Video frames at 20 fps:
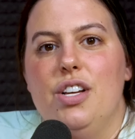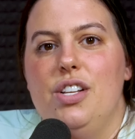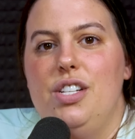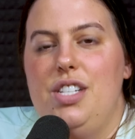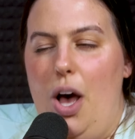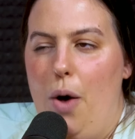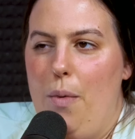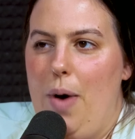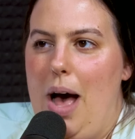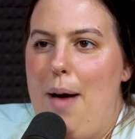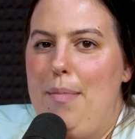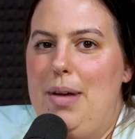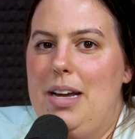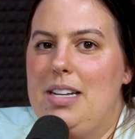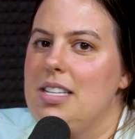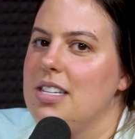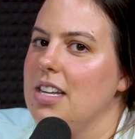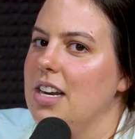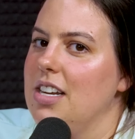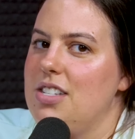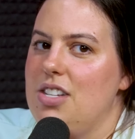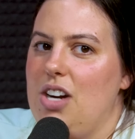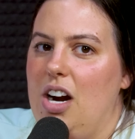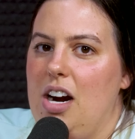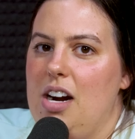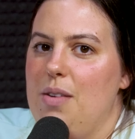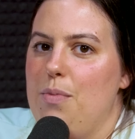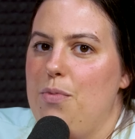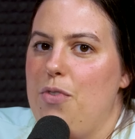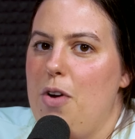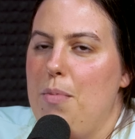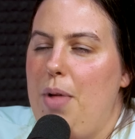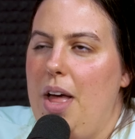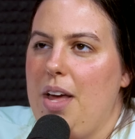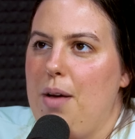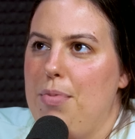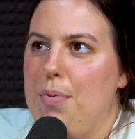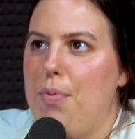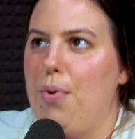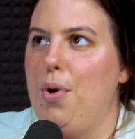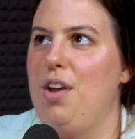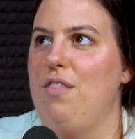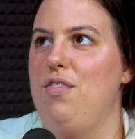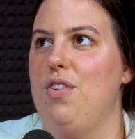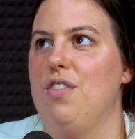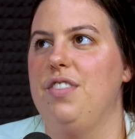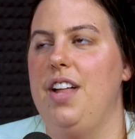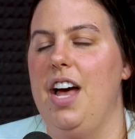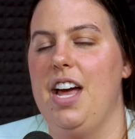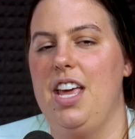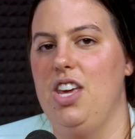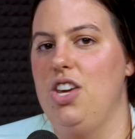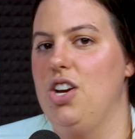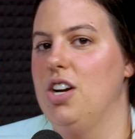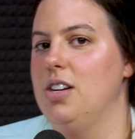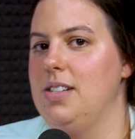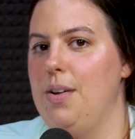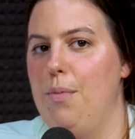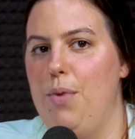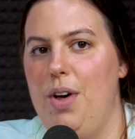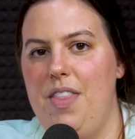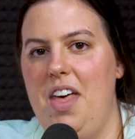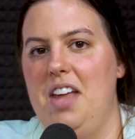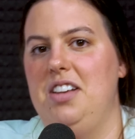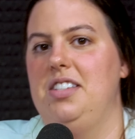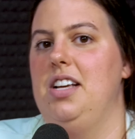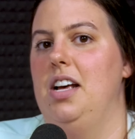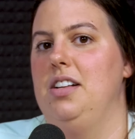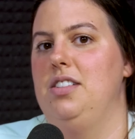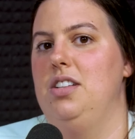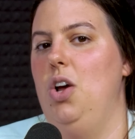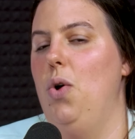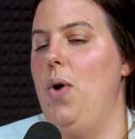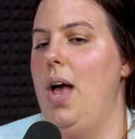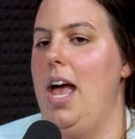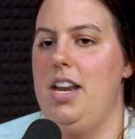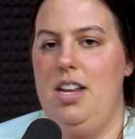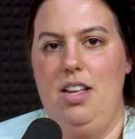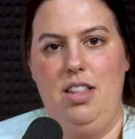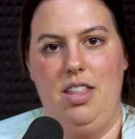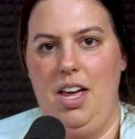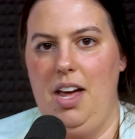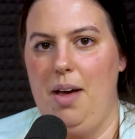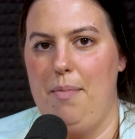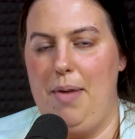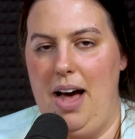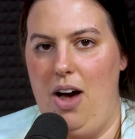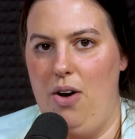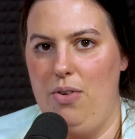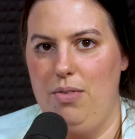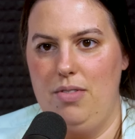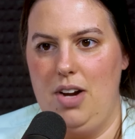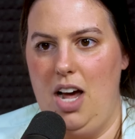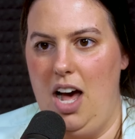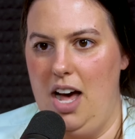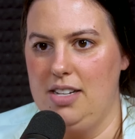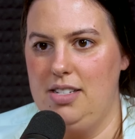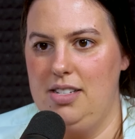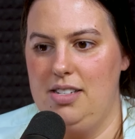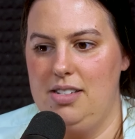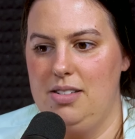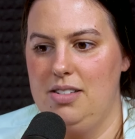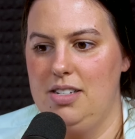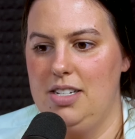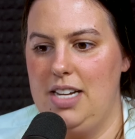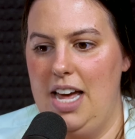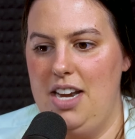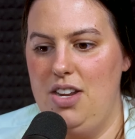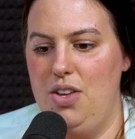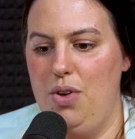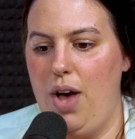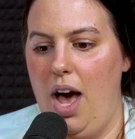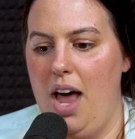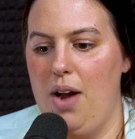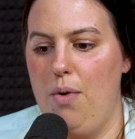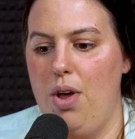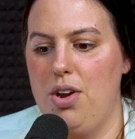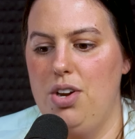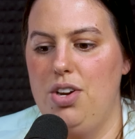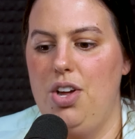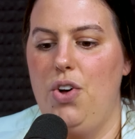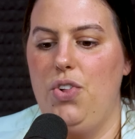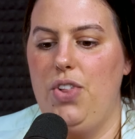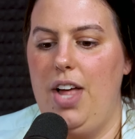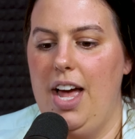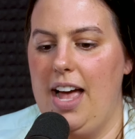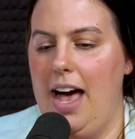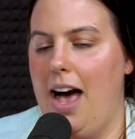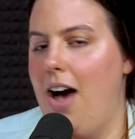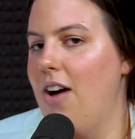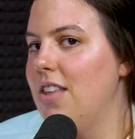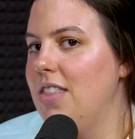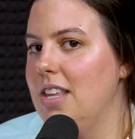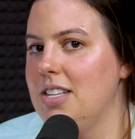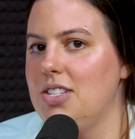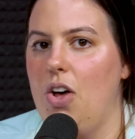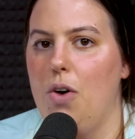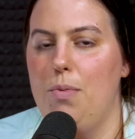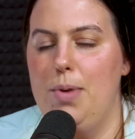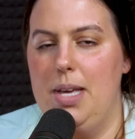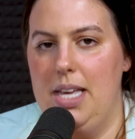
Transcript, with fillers: So I'm just going to start from like a point of view of like, you're someone that doesn't know anything about us and you kind of want to know like, how did this all